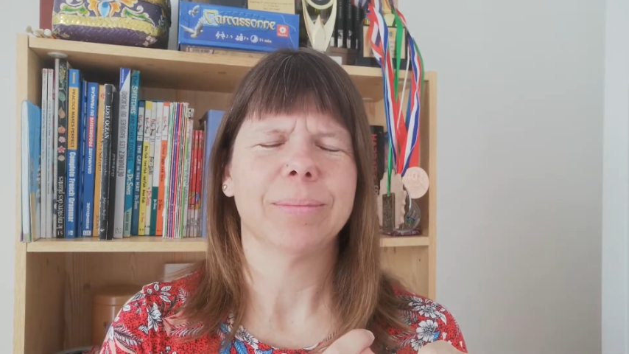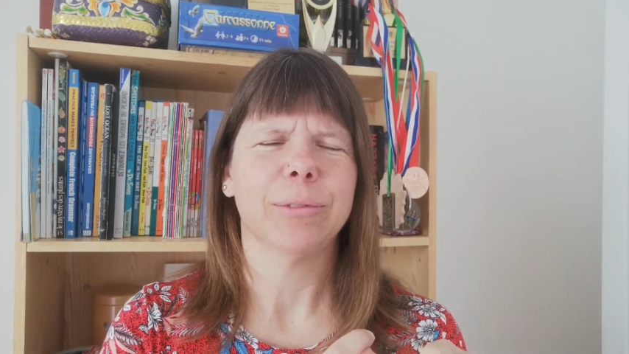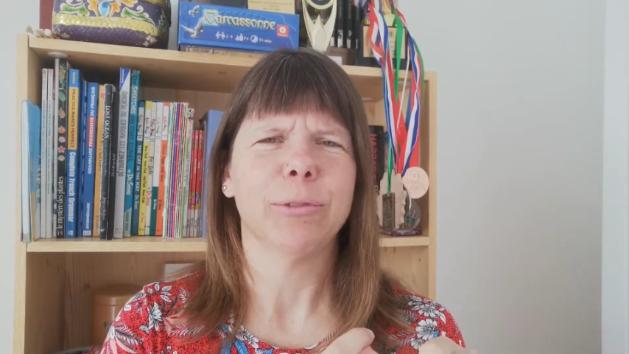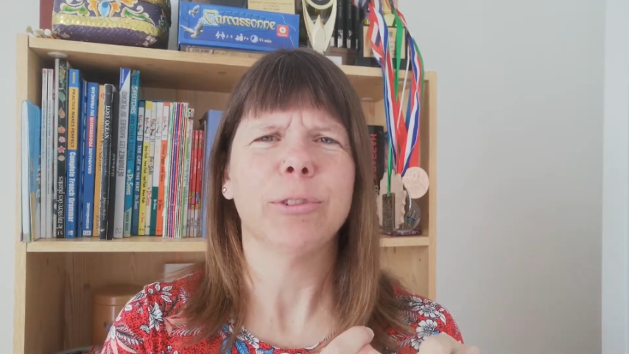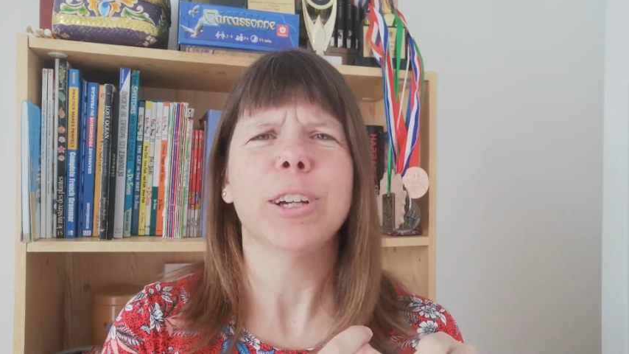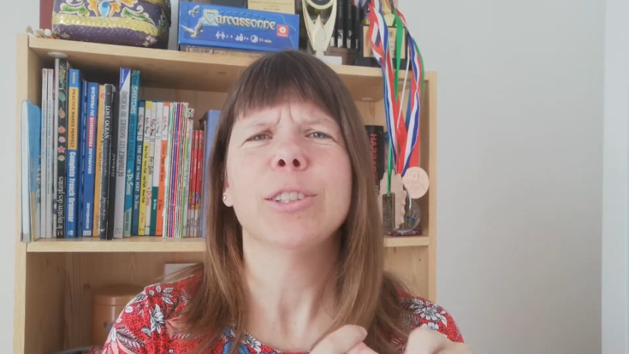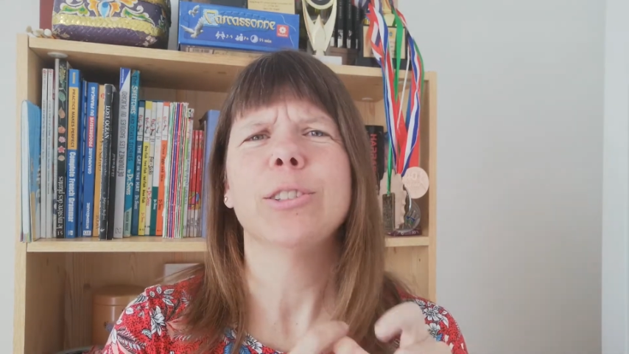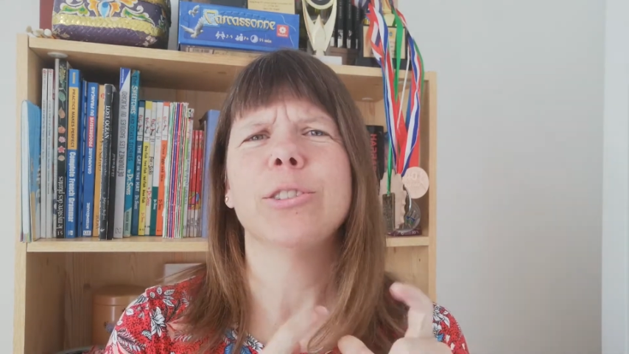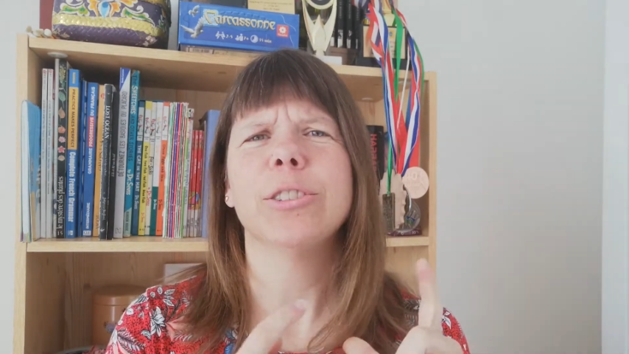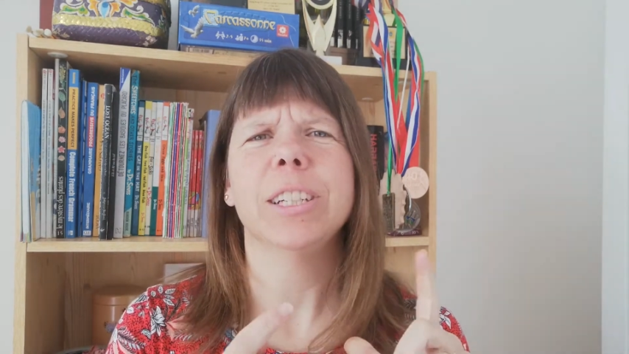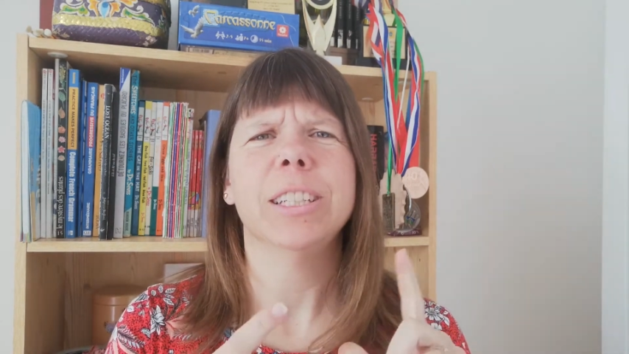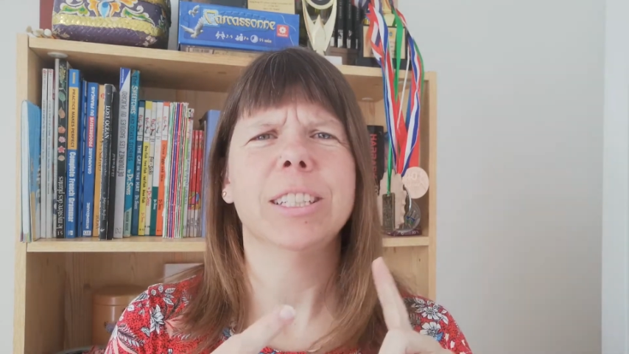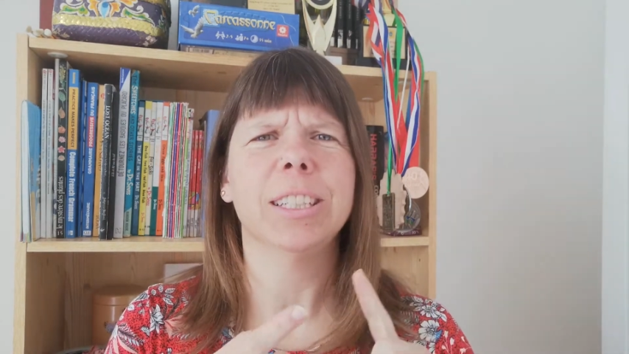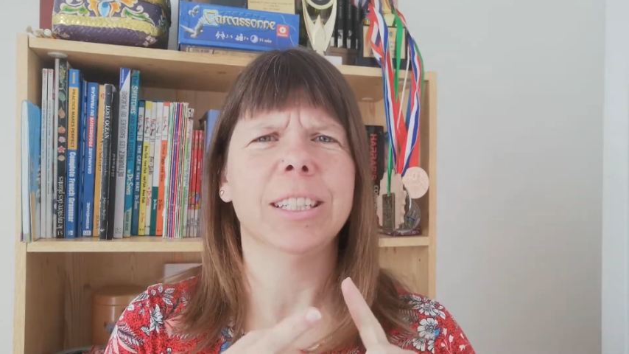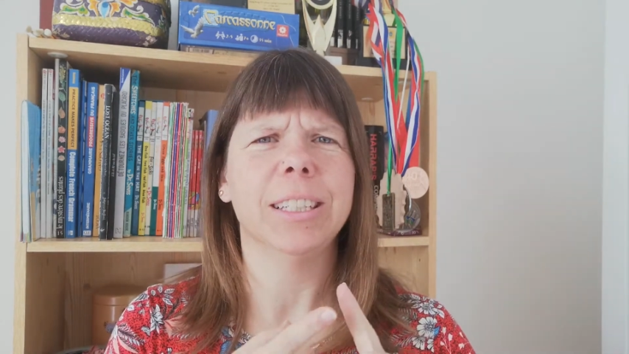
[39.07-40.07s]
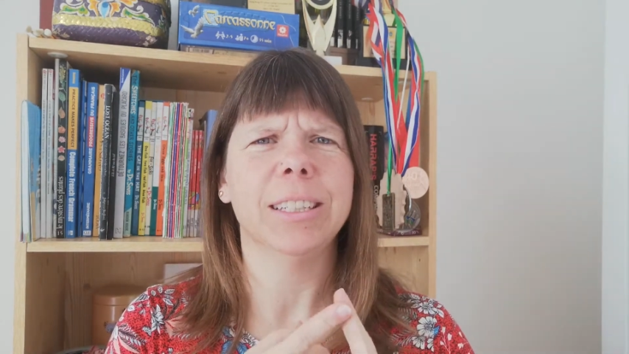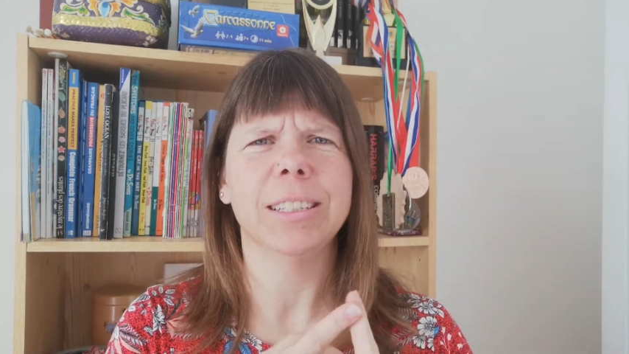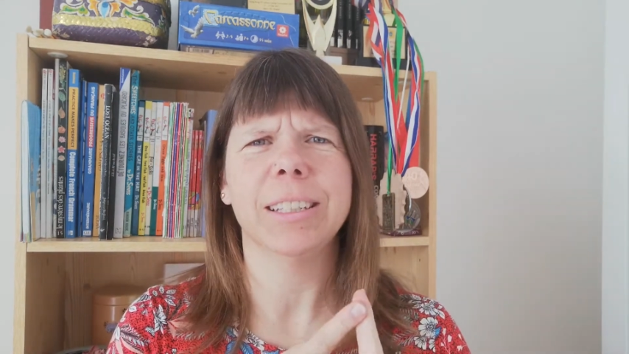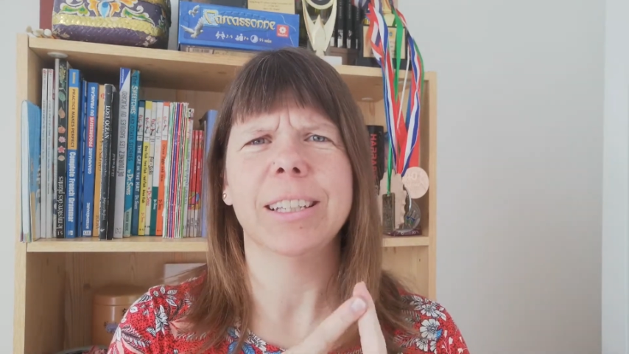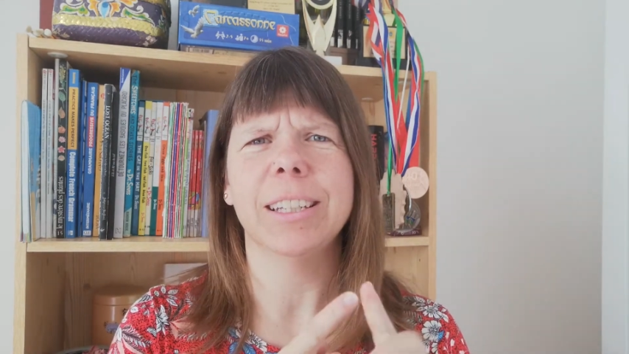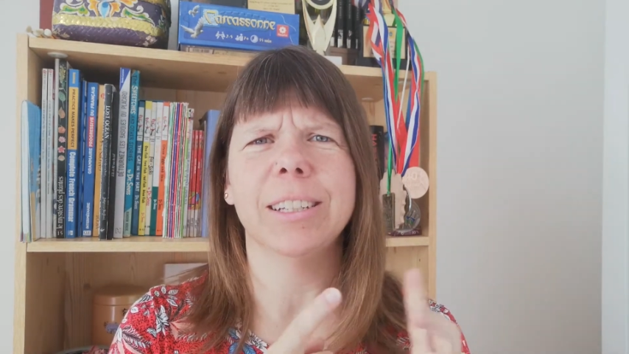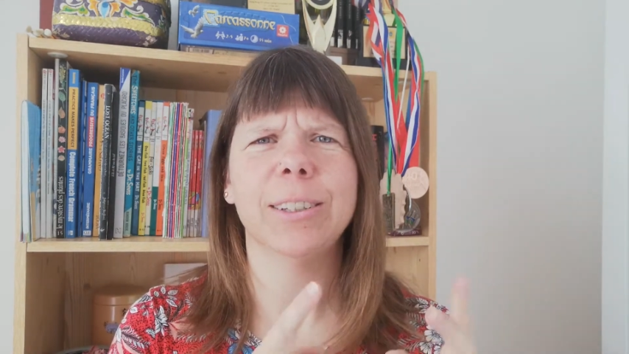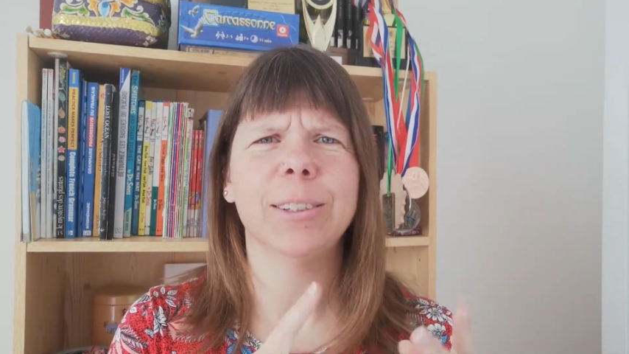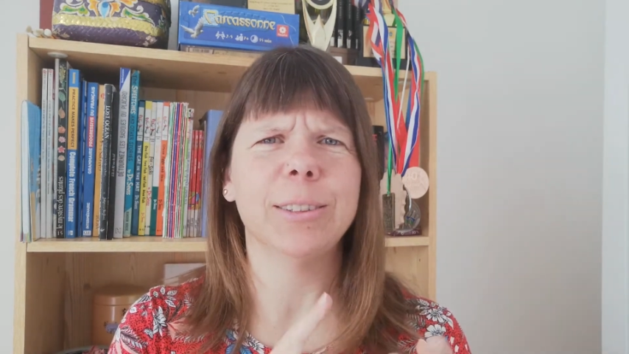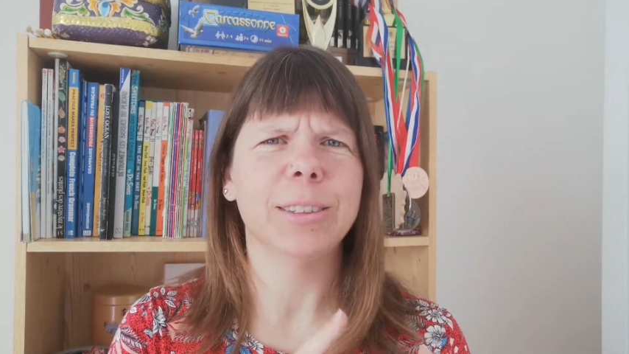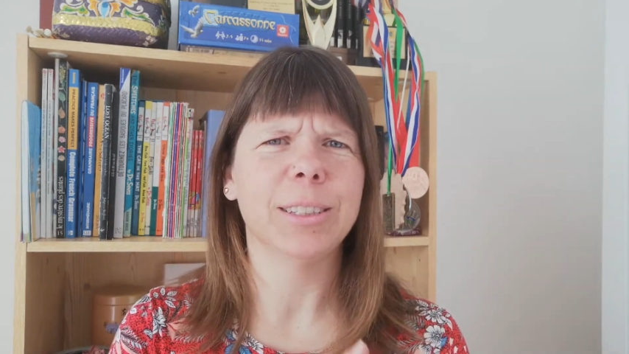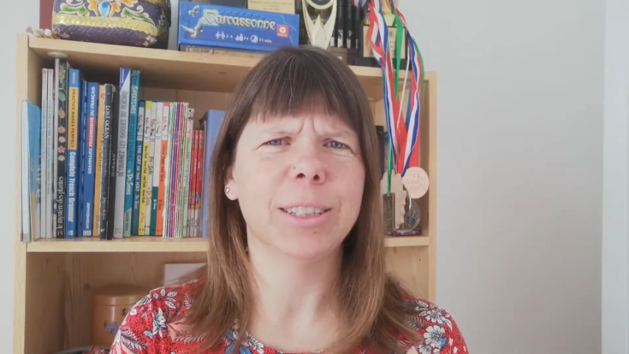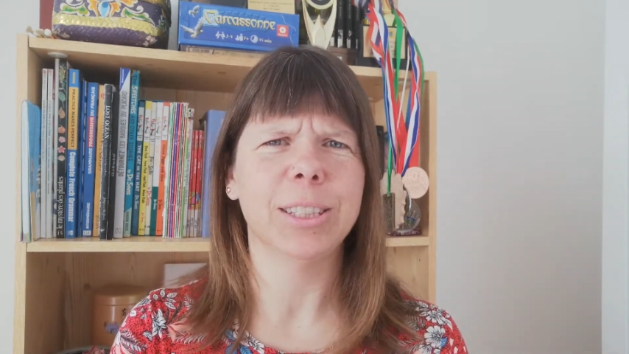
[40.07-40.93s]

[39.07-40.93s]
frustration, guilt,